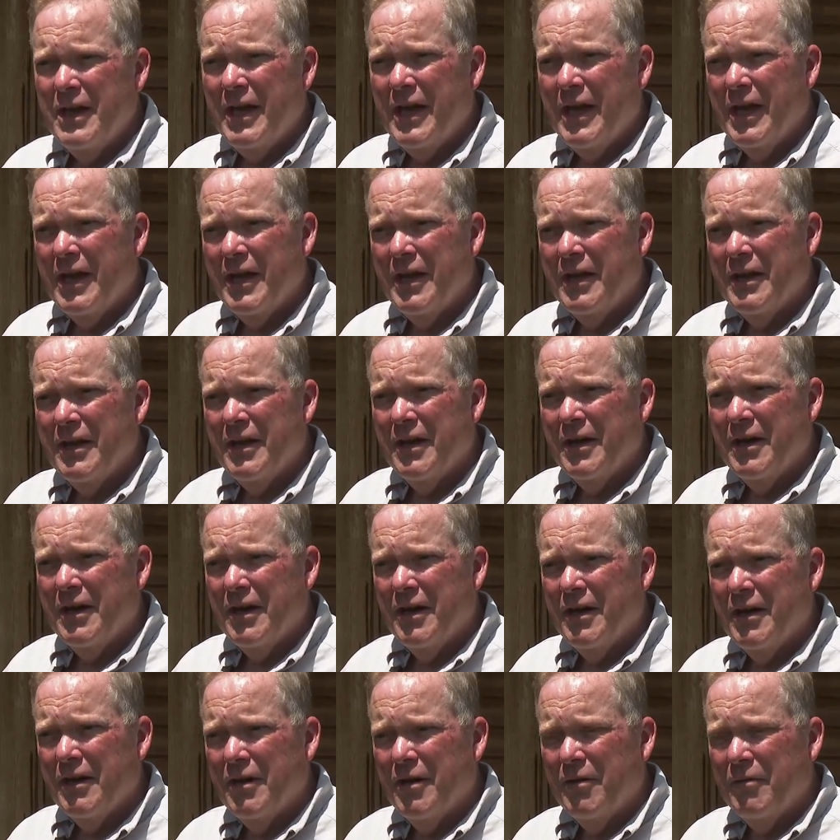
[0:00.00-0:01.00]
and
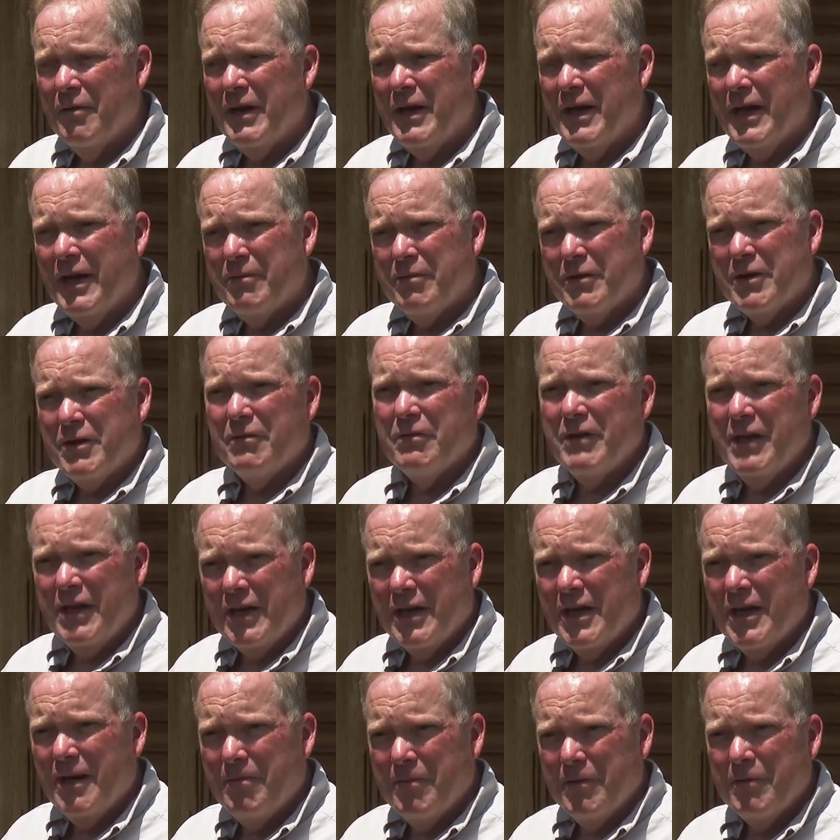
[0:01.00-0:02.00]
uh, went ahead with the raid
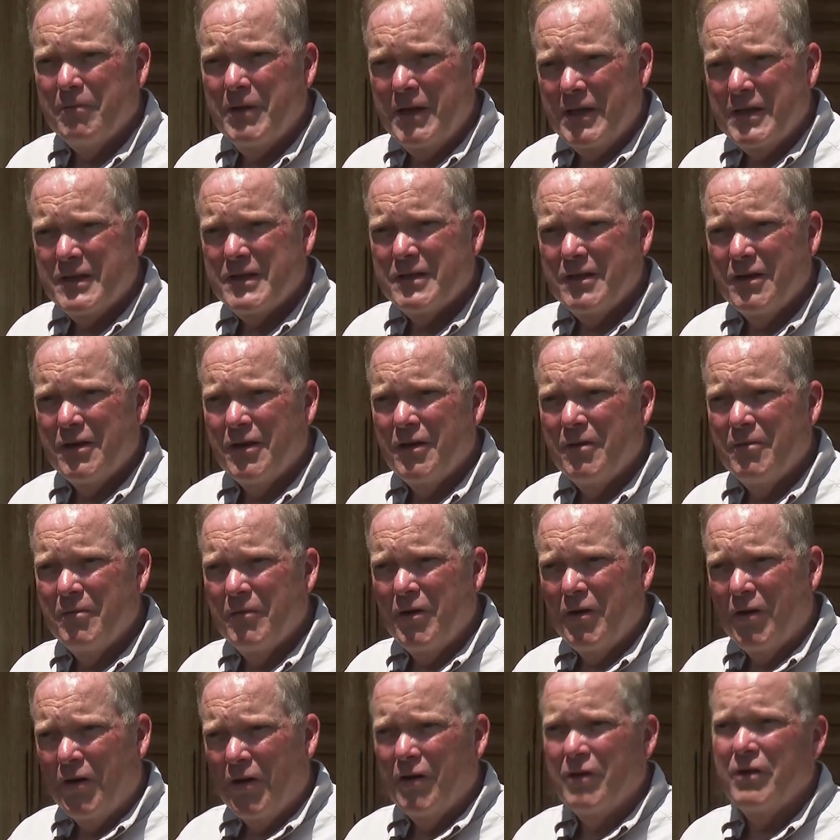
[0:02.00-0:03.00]
a couple weeks
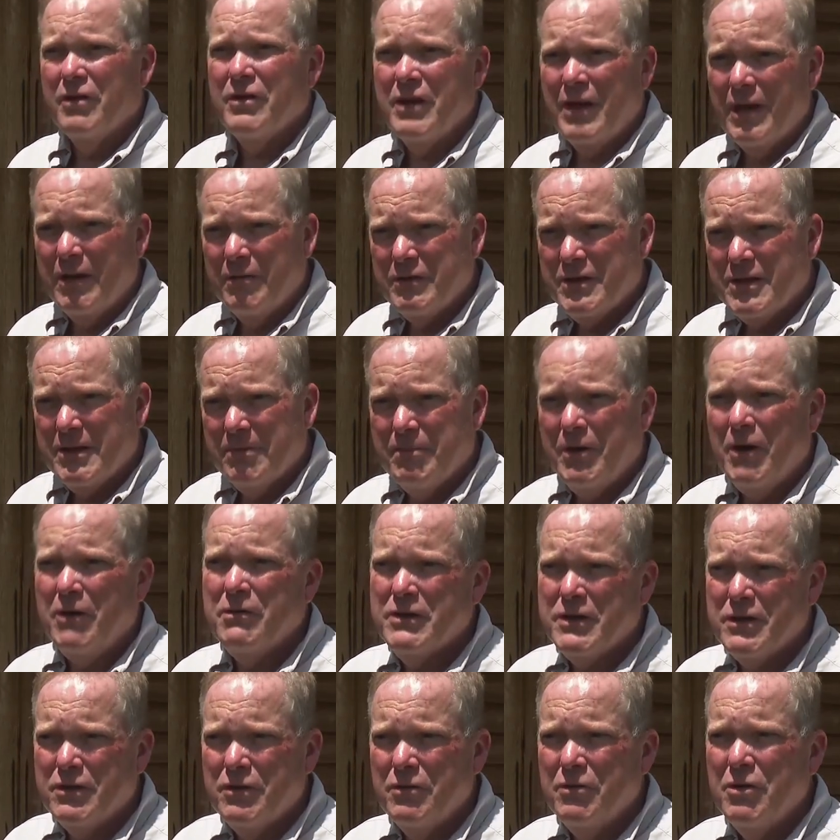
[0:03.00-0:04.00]
earlier than he was
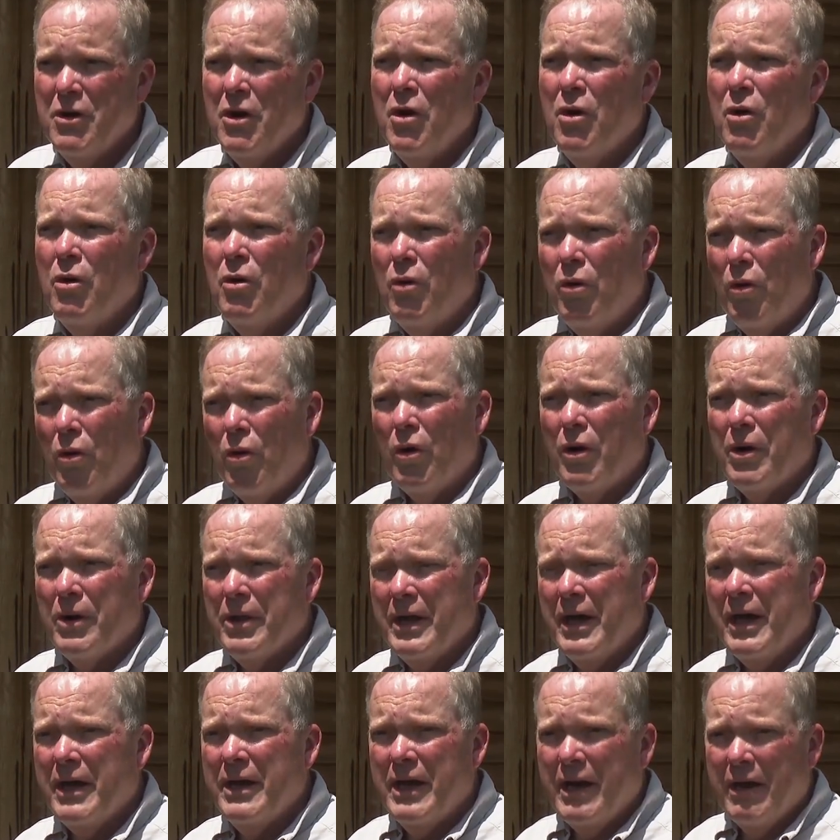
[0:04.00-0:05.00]
supposed to, or
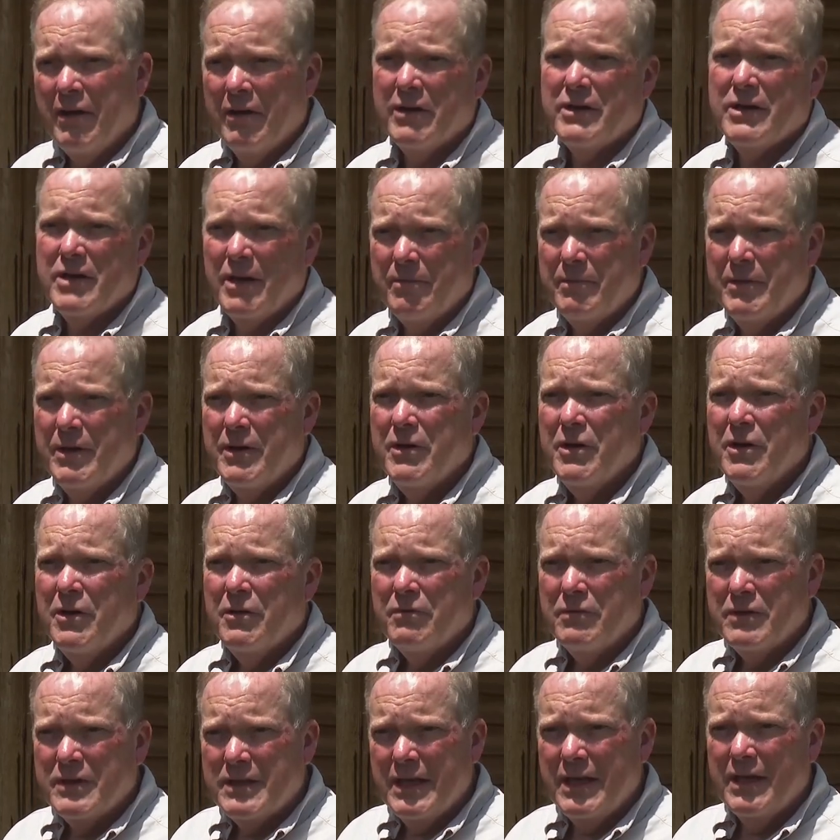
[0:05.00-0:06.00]
that Harriet Tubman
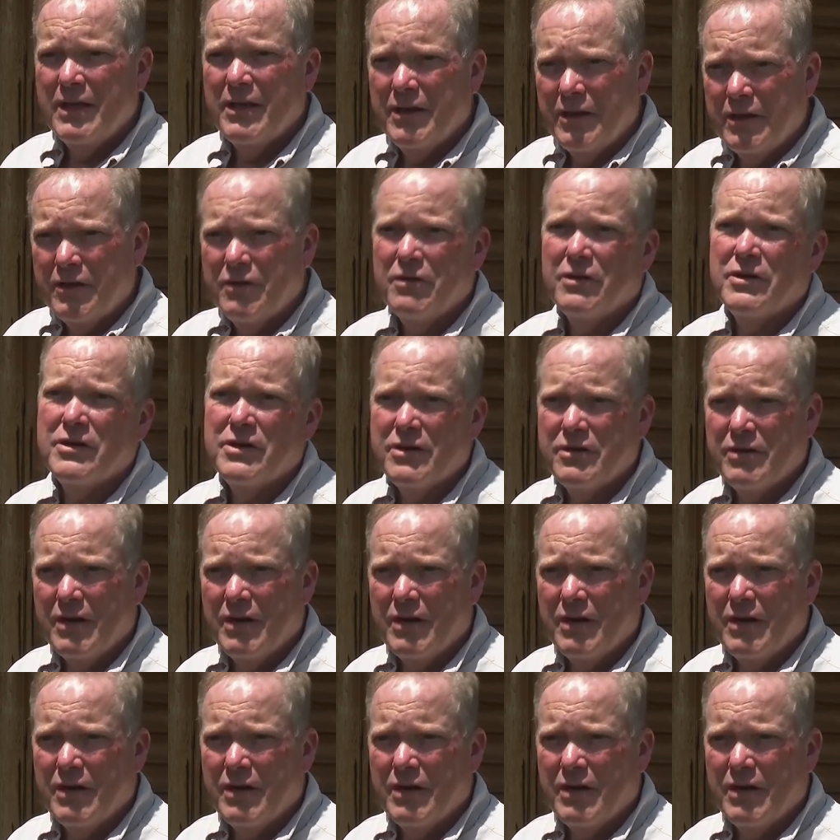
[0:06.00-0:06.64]
was ill and couldn't